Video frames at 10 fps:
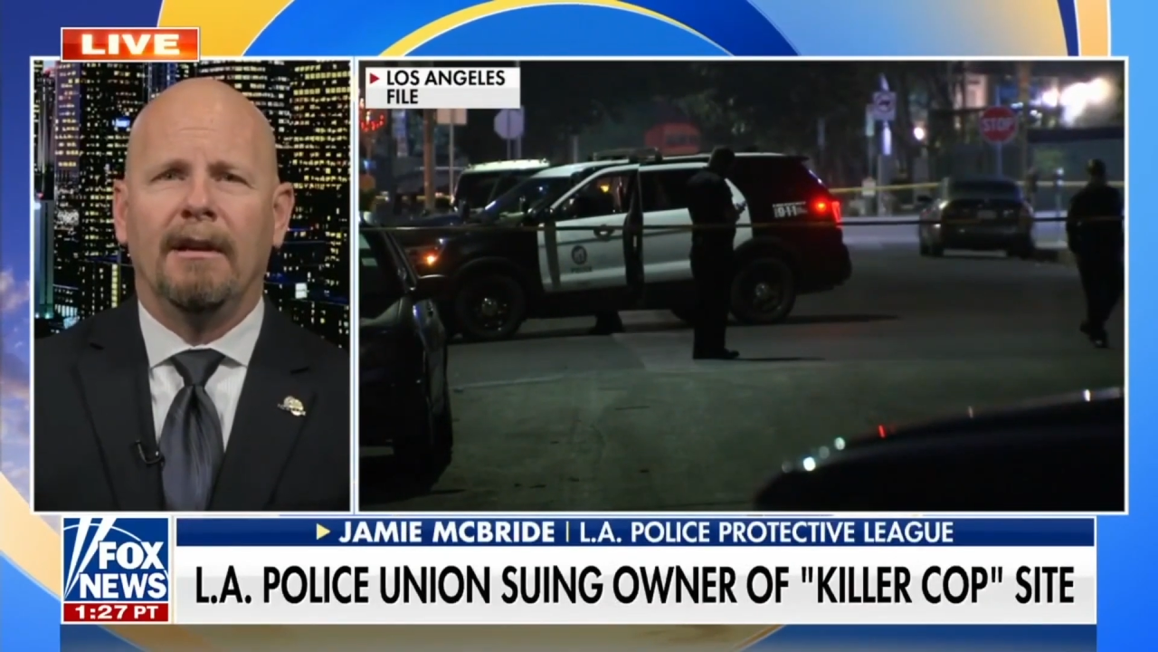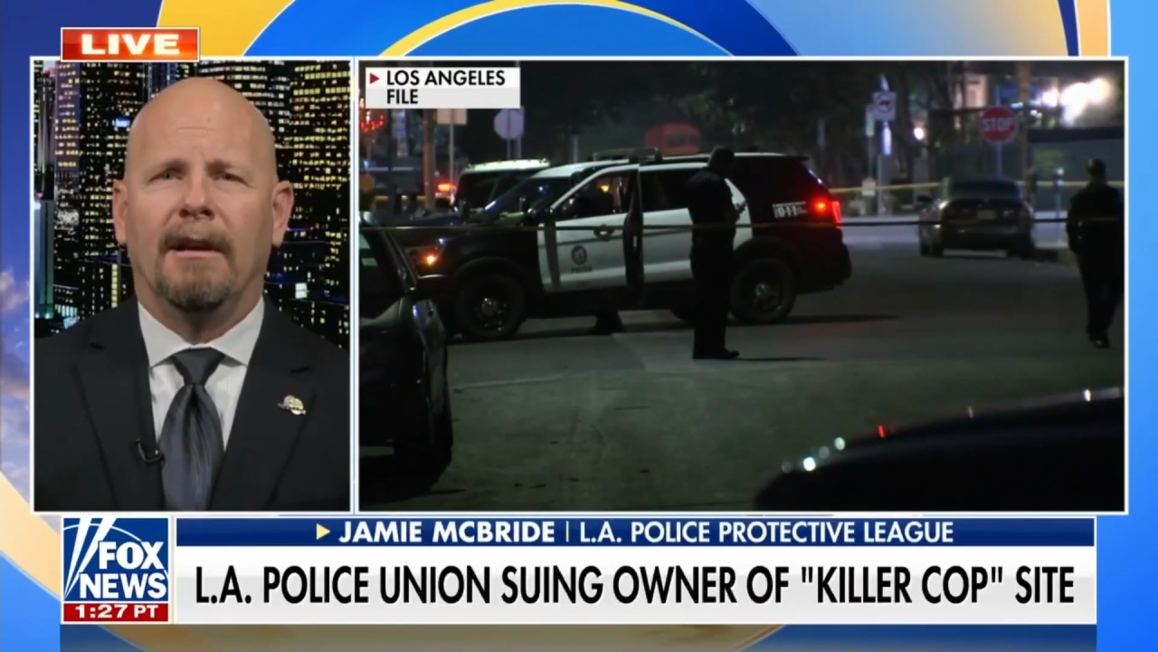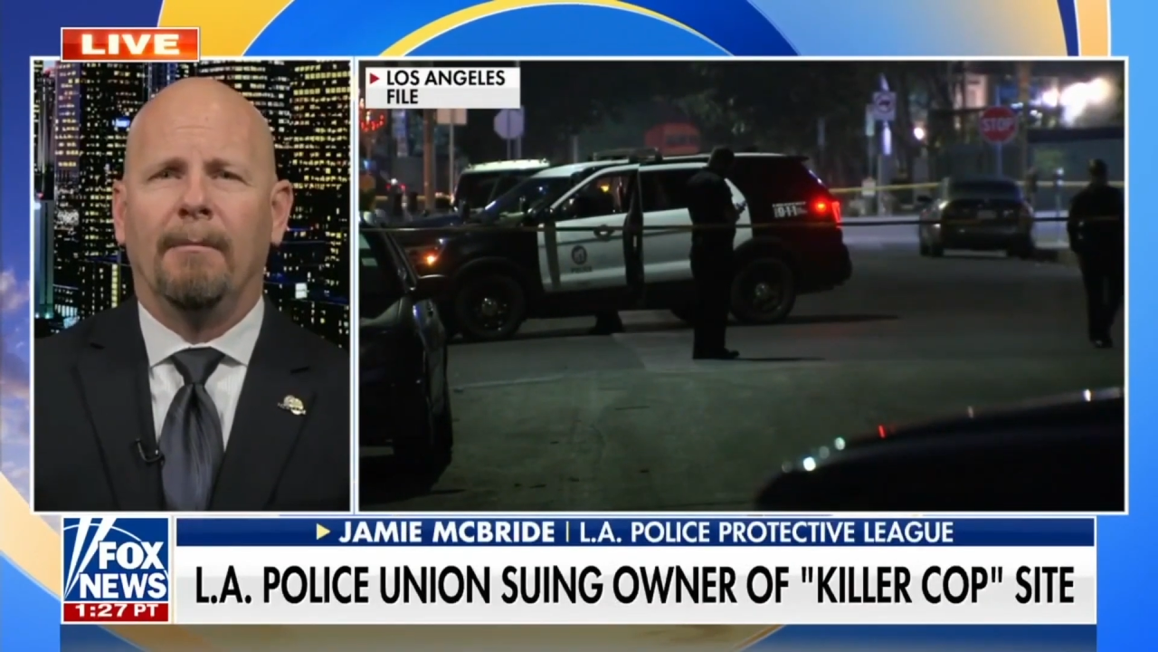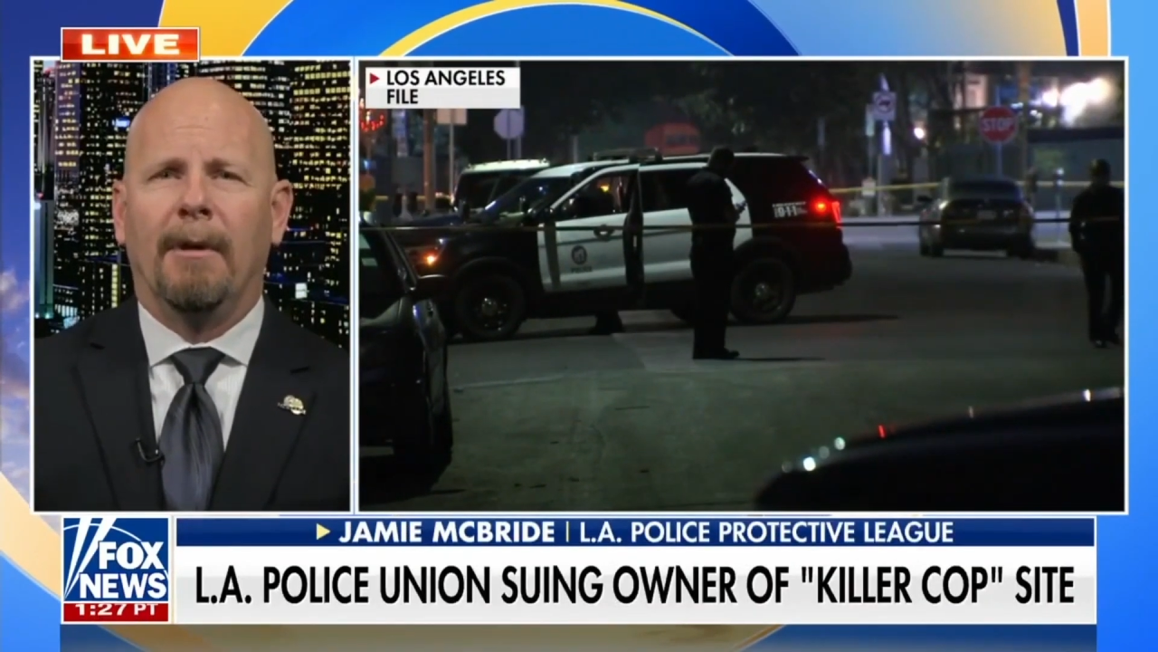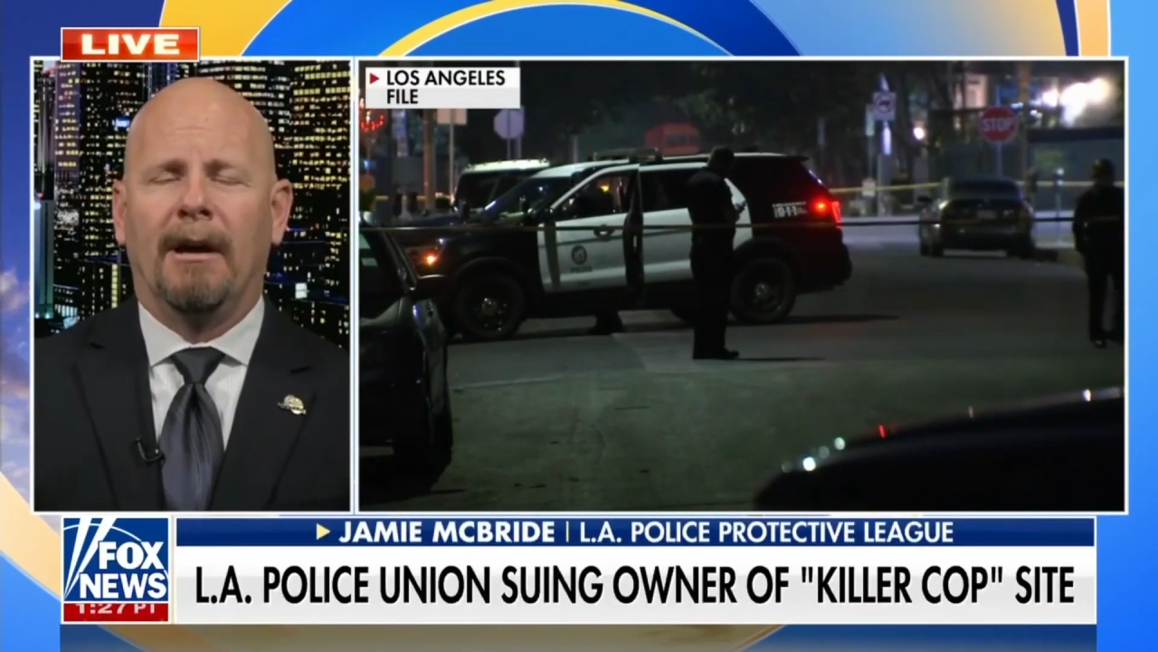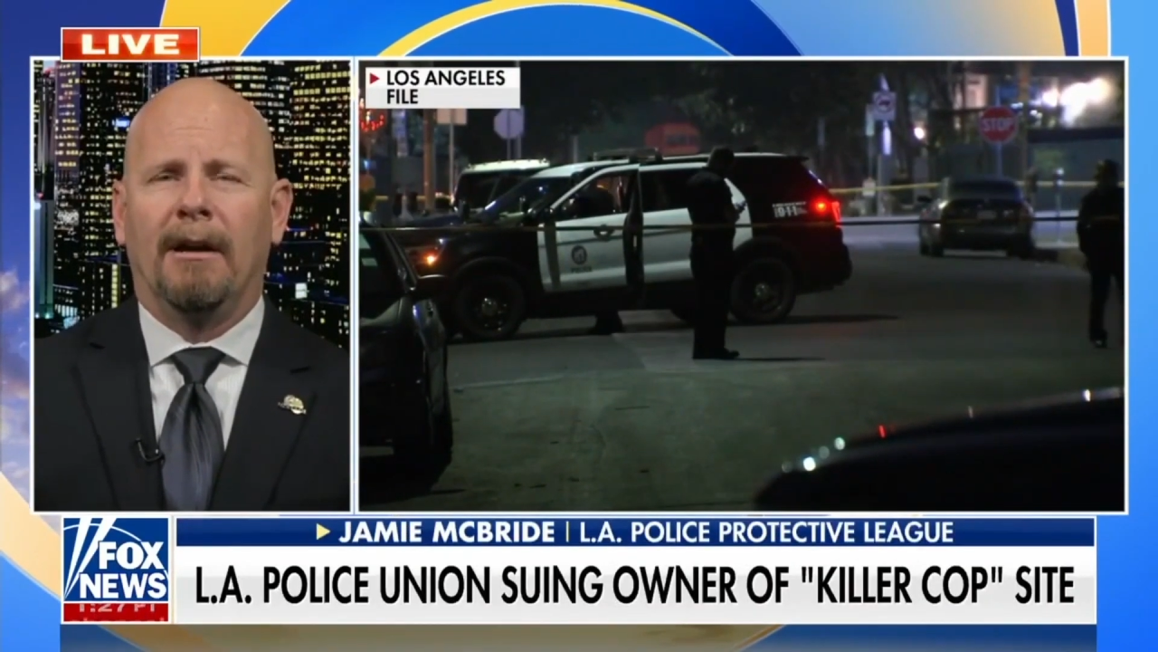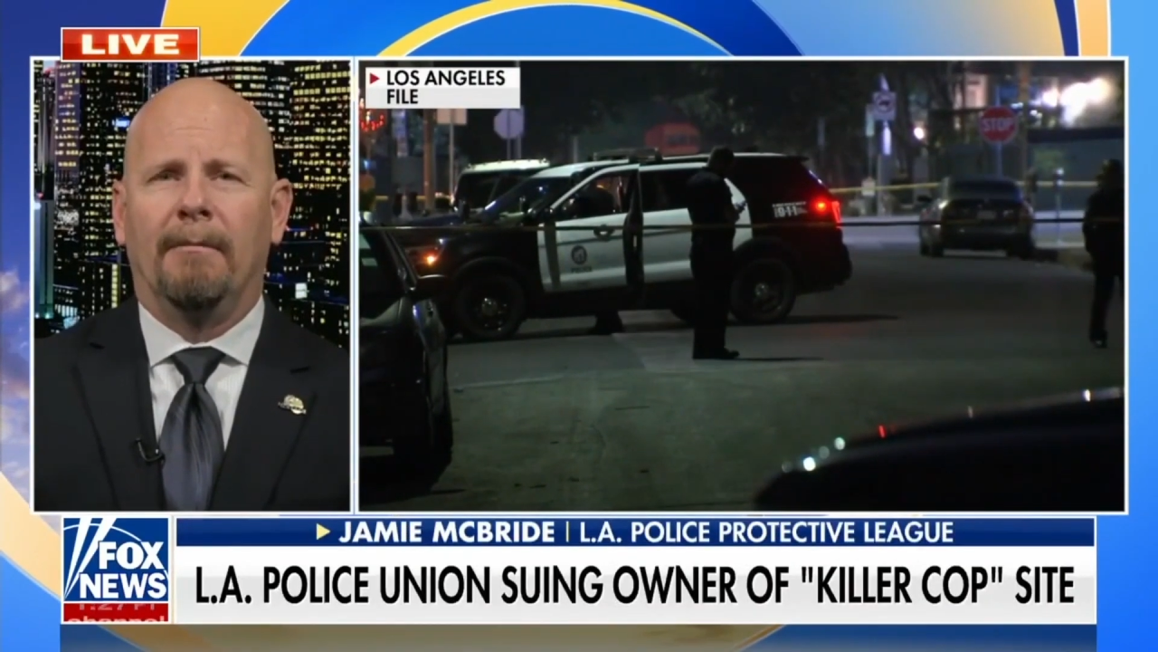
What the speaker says: a